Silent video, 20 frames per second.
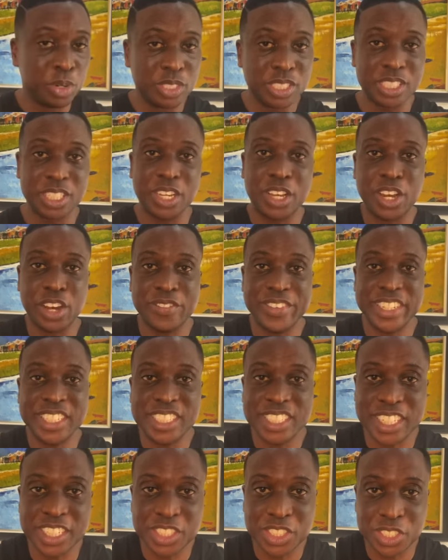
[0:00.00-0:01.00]
put in the
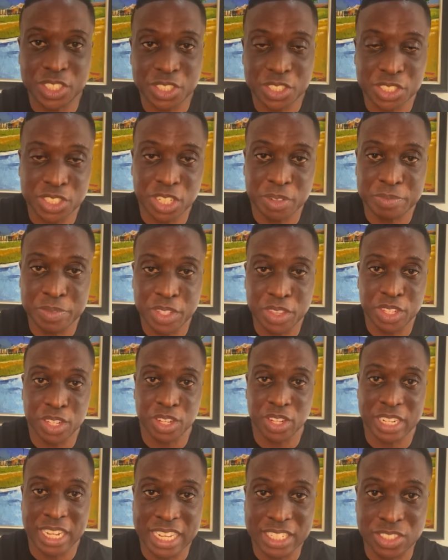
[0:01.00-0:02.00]
comment section something the
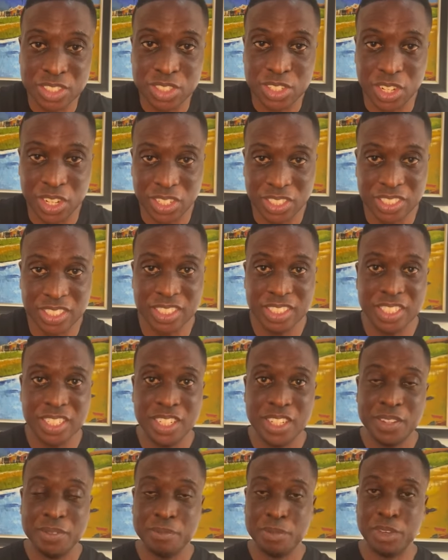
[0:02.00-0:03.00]
Lord has done
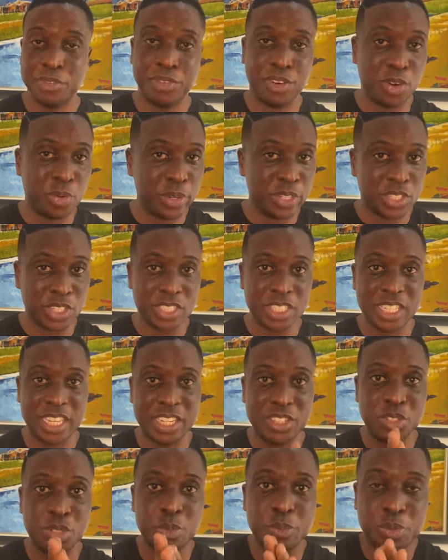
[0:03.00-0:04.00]
before we just
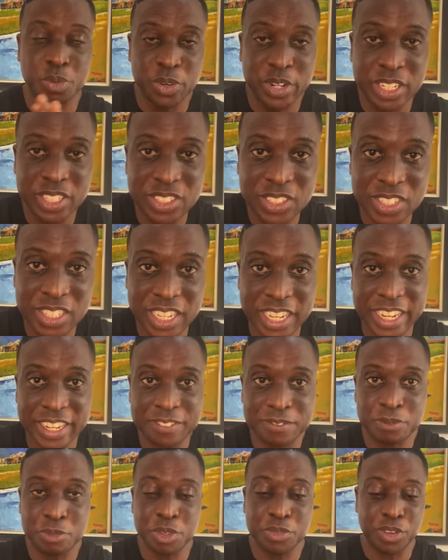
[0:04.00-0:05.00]
get to pray
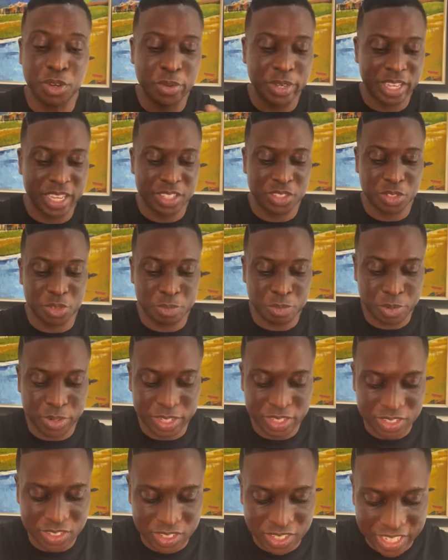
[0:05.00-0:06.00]
today. Before we get to
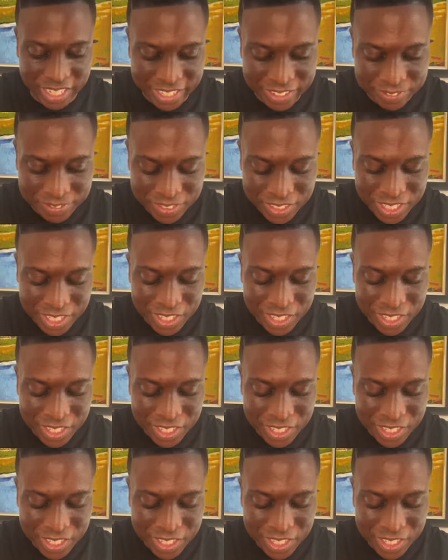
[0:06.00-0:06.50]
pray today.